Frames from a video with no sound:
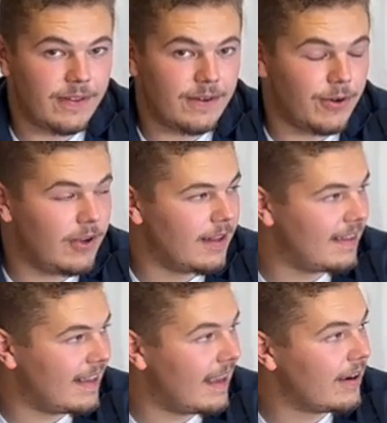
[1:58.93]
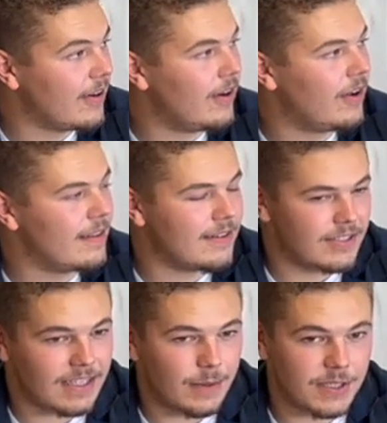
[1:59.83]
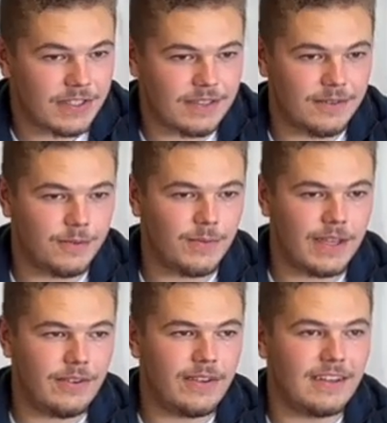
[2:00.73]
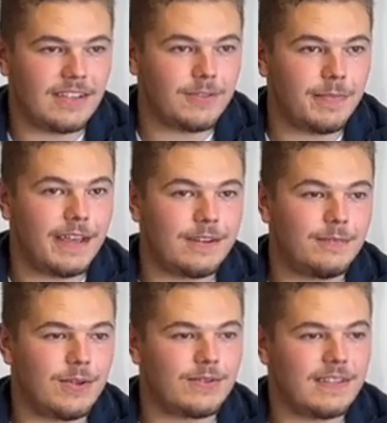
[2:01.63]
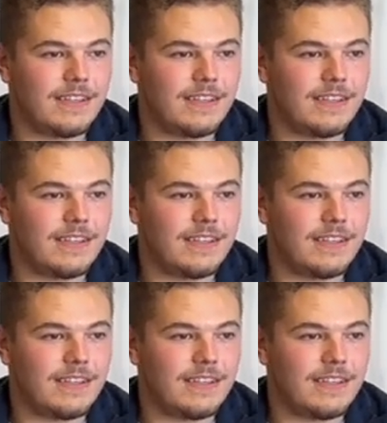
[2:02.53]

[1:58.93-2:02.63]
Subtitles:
They were all in the air, all interceptions, and what you can expect mostly